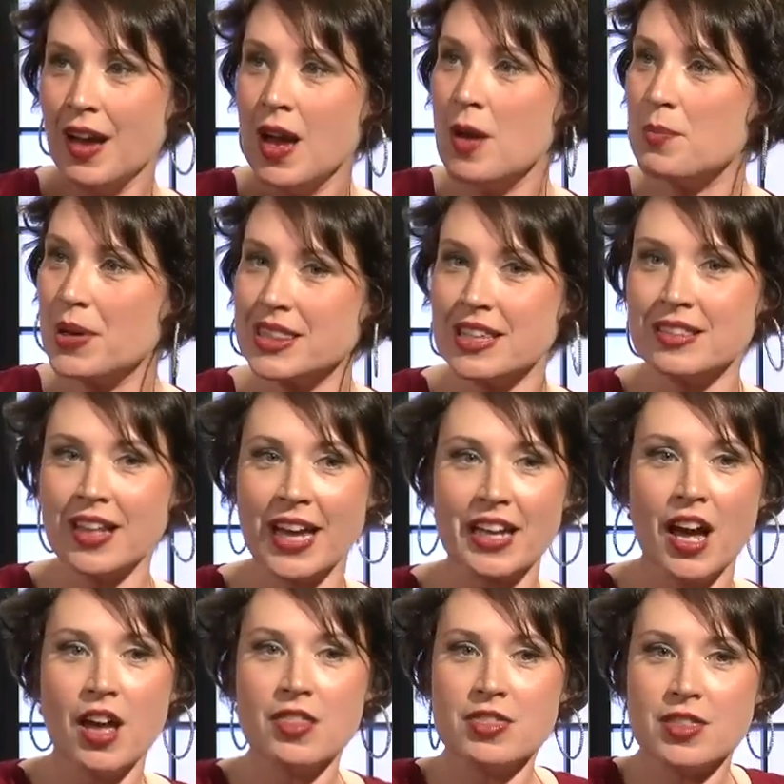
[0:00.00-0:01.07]
Yeah. But then like
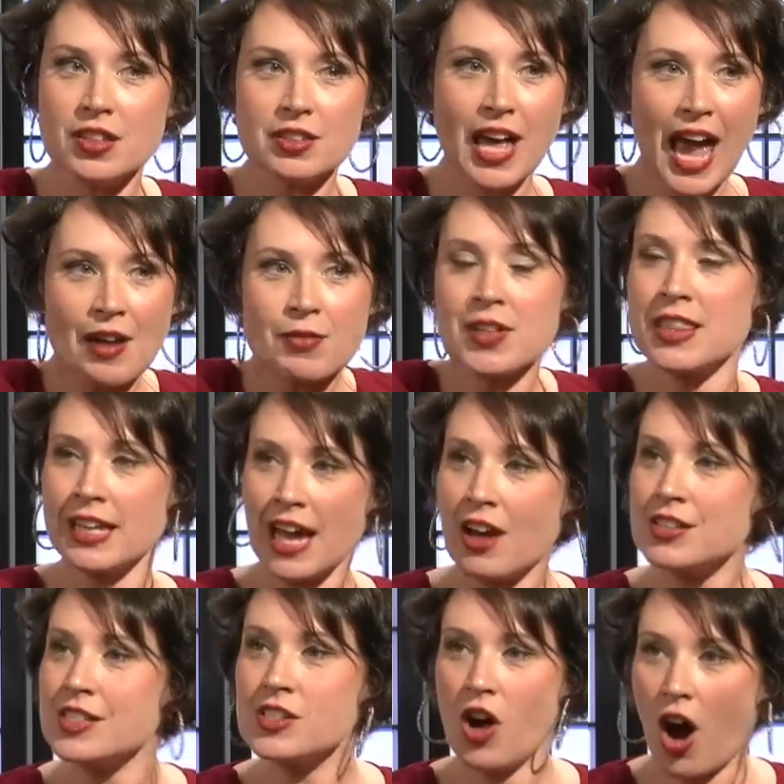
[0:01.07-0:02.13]
the, everything
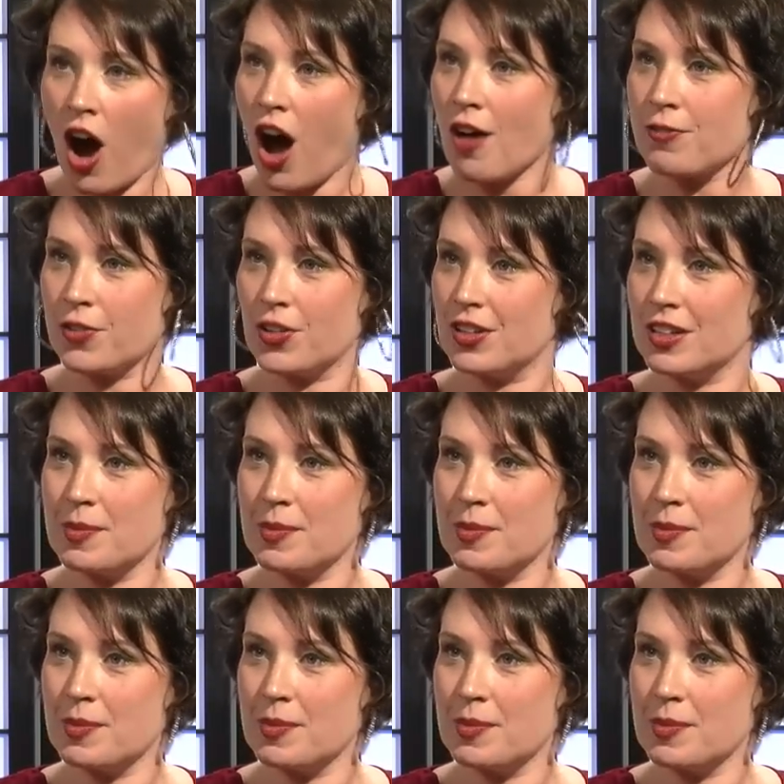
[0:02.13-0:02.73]
else is awful.